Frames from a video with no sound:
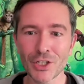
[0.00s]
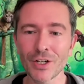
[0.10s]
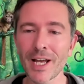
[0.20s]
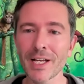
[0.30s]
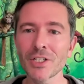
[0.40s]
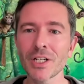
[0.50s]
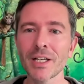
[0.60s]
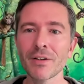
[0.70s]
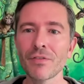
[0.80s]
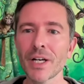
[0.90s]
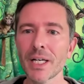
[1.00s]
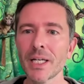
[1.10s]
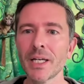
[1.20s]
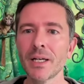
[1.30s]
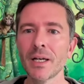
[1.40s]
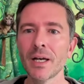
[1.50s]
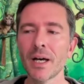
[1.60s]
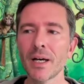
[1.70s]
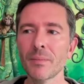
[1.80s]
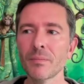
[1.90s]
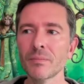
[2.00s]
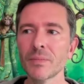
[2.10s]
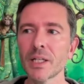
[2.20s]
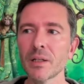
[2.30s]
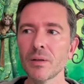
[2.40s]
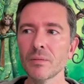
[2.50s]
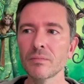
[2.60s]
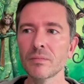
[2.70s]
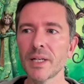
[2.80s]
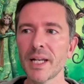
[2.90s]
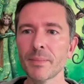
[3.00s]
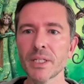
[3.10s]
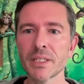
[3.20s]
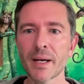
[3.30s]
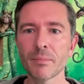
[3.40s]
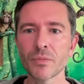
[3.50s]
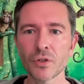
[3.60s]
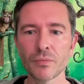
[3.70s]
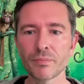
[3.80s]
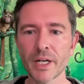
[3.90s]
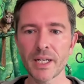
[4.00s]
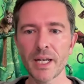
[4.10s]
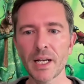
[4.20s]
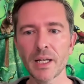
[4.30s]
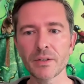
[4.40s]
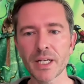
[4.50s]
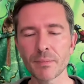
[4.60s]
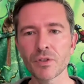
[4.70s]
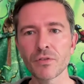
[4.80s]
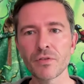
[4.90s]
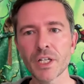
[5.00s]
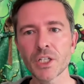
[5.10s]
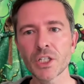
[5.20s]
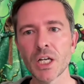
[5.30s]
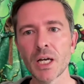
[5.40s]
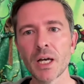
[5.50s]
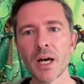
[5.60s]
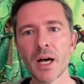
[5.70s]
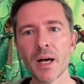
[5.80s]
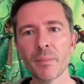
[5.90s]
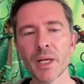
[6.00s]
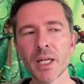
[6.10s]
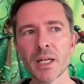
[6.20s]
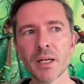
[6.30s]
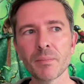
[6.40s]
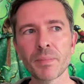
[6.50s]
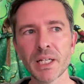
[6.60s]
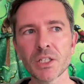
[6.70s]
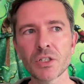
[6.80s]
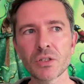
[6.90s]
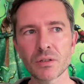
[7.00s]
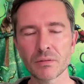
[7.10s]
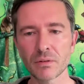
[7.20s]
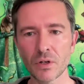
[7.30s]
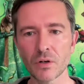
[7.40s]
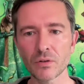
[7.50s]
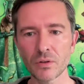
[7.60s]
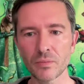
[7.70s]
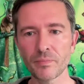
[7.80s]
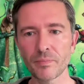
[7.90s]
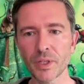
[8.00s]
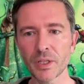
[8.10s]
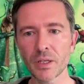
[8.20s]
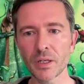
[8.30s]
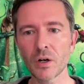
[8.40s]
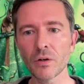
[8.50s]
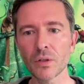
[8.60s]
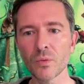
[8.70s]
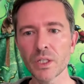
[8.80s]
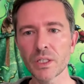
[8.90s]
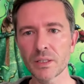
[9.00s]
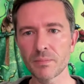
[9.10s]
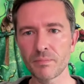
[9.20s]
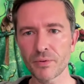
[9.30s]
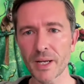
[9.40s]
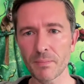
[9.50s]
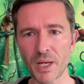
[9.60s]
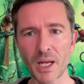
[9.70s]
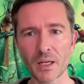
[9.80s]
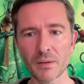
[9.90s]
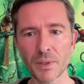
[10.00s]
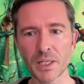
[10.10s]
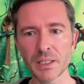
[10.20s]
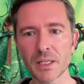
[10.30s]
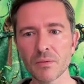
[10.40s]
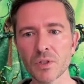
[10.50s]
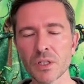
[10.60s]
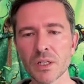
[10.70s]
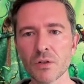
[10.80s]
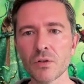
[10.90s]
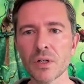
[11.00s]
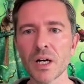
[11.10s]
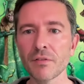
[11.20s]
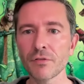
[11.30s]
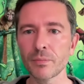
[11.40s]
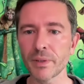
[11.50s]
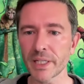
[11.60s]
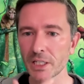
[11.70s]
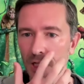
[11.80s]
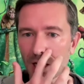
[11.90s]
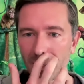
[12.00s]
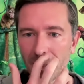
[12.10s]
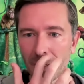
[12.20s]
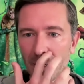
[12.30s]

shot actually of a little lemon damsel, bright yellow damselfish in a bleached coral, but the coral was bright pink because it's called colorful bleaching.